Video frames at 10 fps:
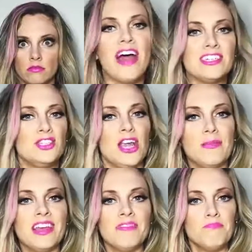Fat
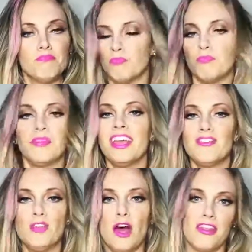shaming
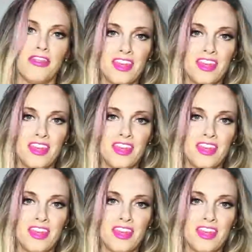is not a